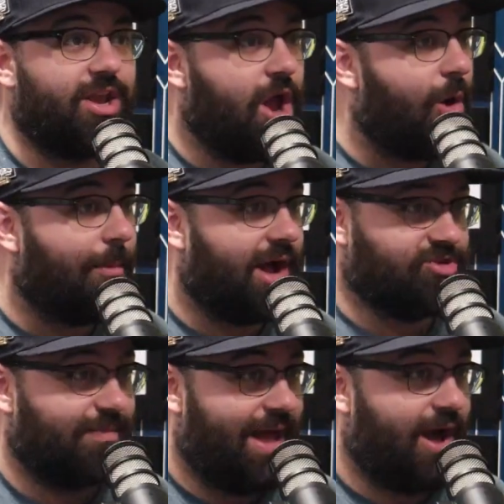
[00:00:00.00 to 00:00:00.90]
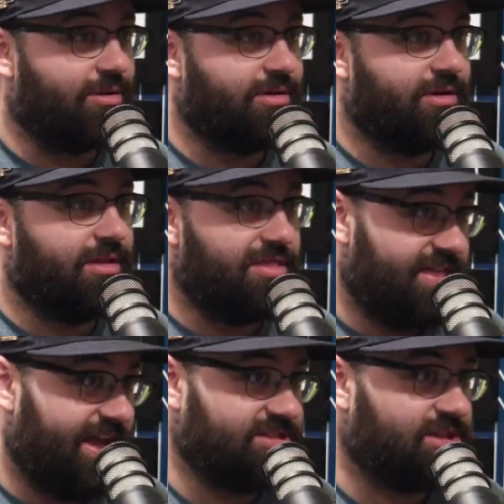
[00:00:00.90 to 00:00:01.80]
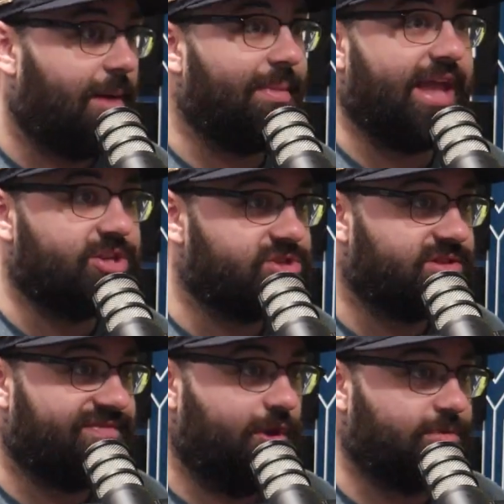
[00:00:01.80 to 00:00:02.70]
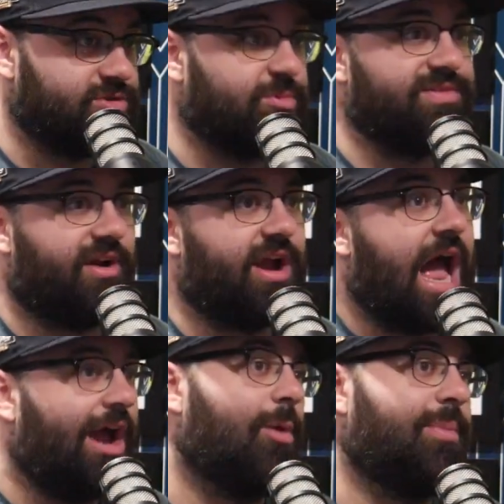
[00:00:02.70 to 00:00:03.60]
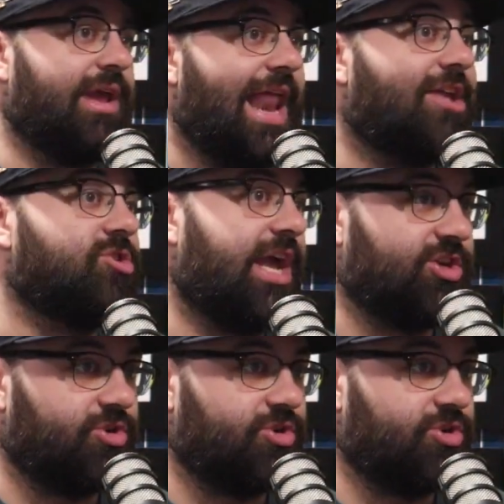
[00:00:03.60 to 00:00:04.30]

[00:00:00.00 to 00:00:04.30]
know much about this coming into the film, so it was a very eye-opening and educational